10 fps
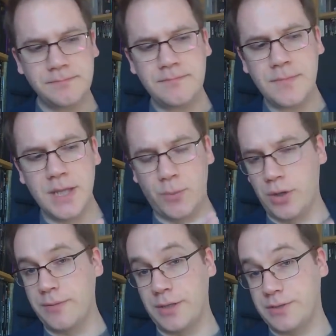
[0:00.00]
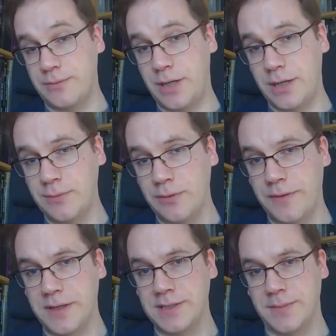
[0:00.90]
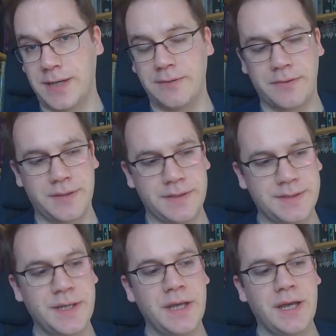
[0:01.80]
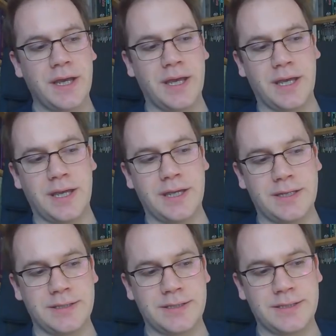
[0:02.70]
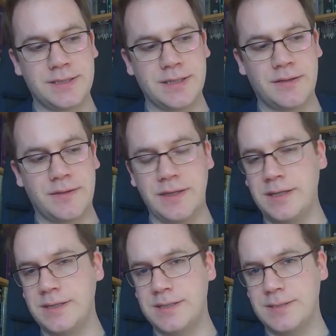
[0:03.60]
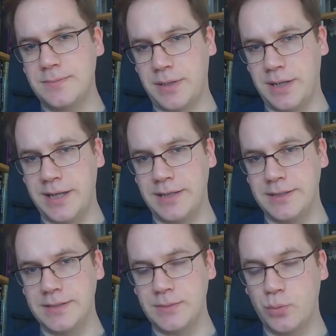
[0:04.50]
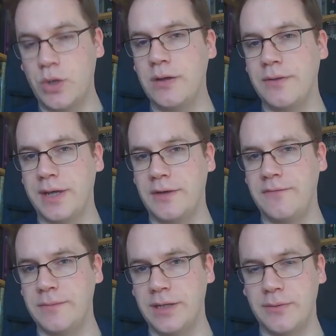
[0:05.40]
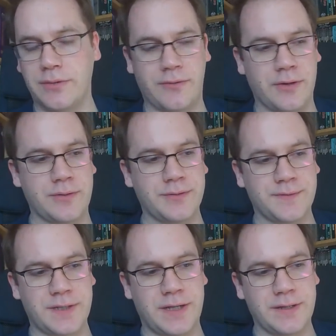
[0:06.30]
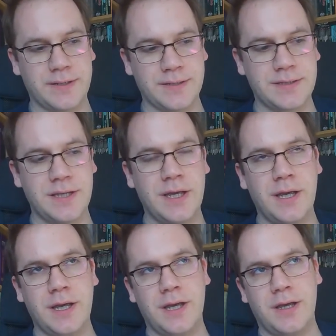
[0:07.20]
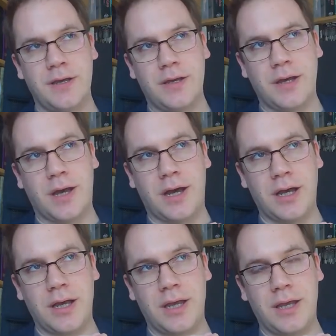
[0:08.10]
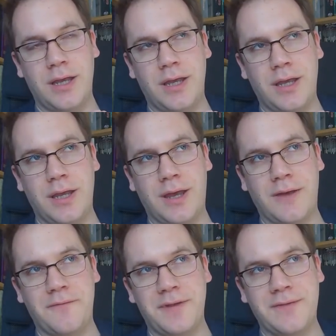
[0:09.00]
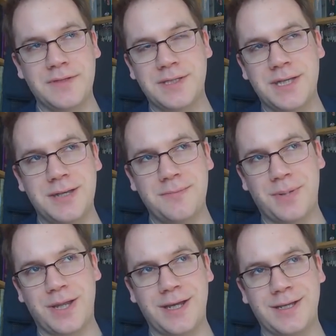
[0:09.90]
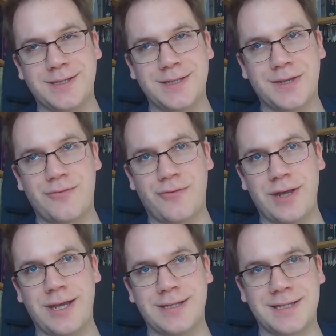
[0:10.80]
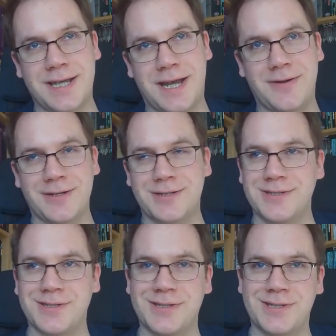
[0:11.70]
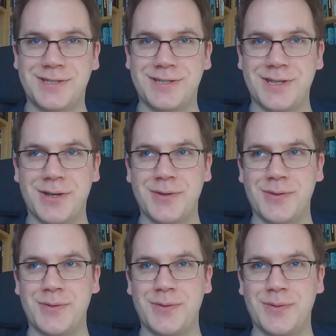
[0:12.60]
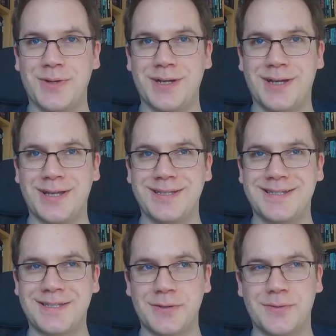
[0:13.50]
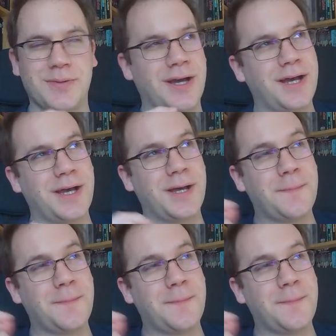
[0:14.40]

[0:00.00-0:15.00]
And one of the most remarkable things about this is these players, while they are familiar with Chronicles of Darkness, I have never seen players create characters so so uh,